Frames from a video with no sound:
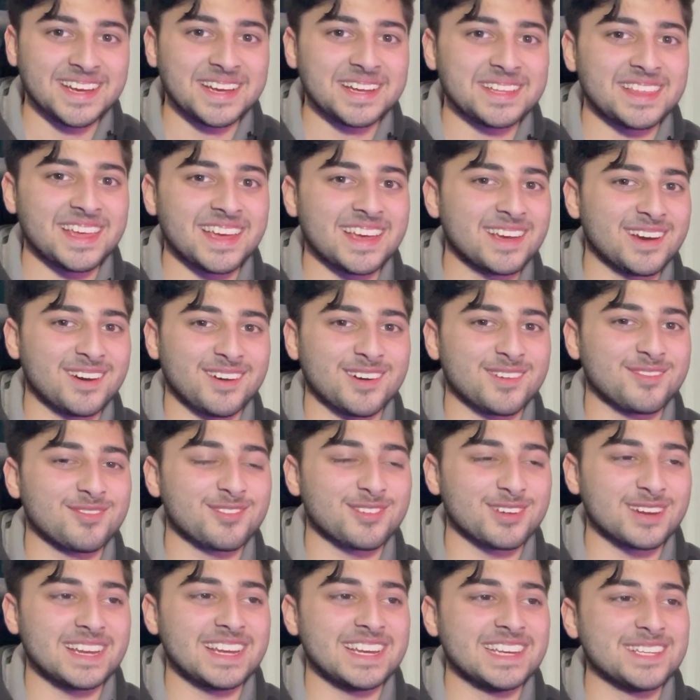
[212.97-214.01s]
They are
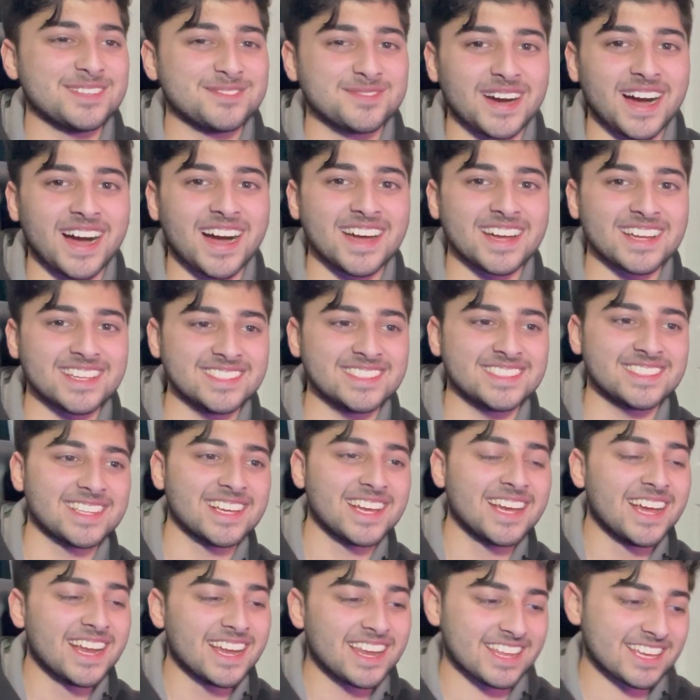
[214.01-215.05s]
really bad.
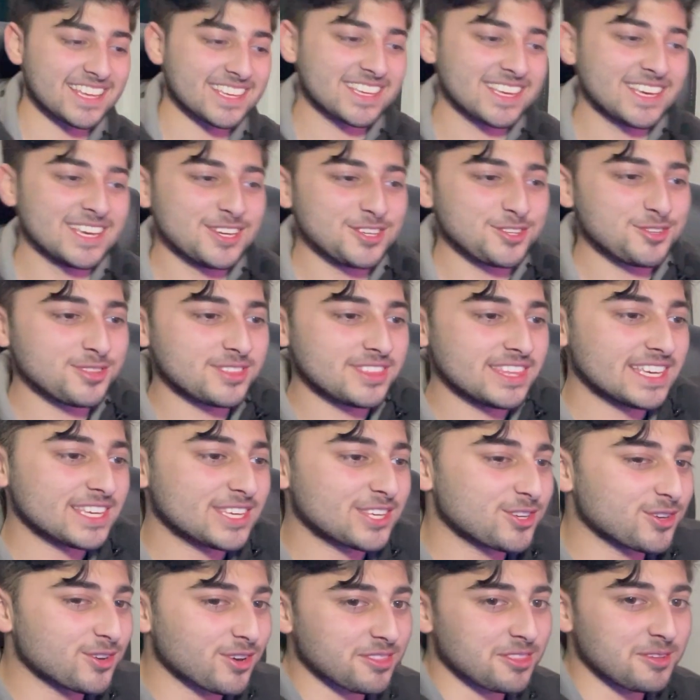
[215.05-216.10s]
Like, you
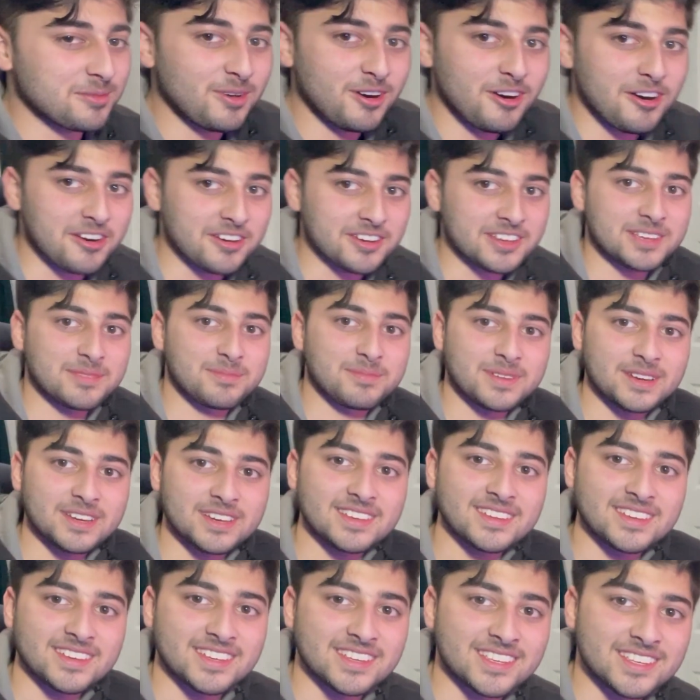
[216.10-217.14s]
think you got the mark,
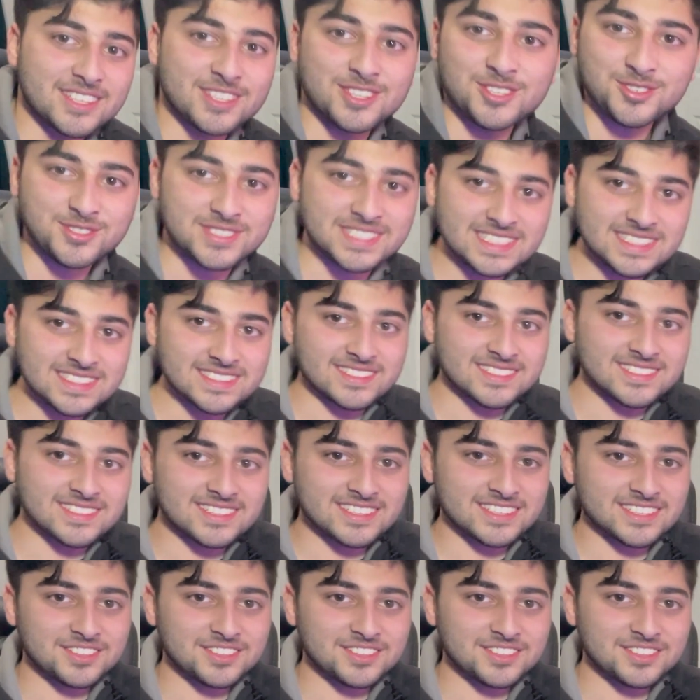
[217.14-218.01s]
but you didn't.